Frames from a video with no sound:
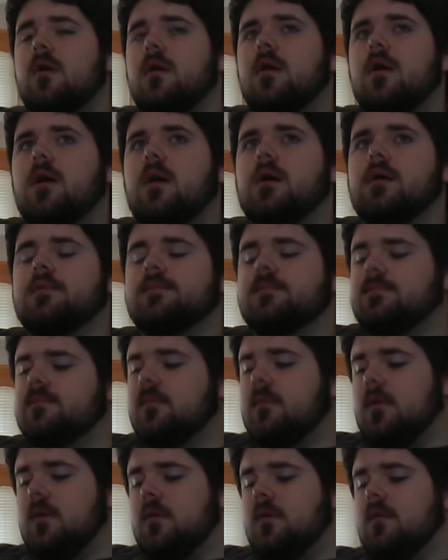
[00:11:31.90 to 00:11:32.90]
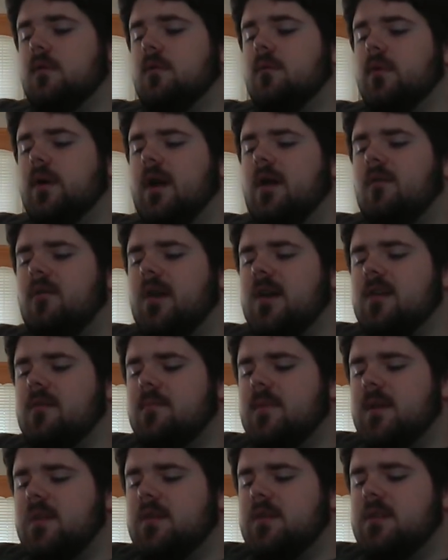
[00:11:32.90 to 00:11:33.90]
Uh, would I
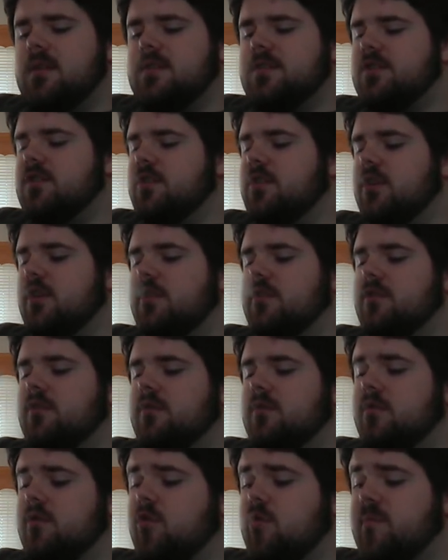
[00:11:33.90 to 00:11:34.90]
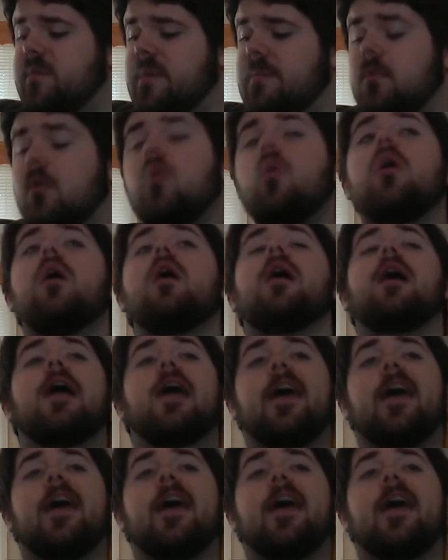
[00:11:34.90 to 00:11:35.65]
recommend this to new people?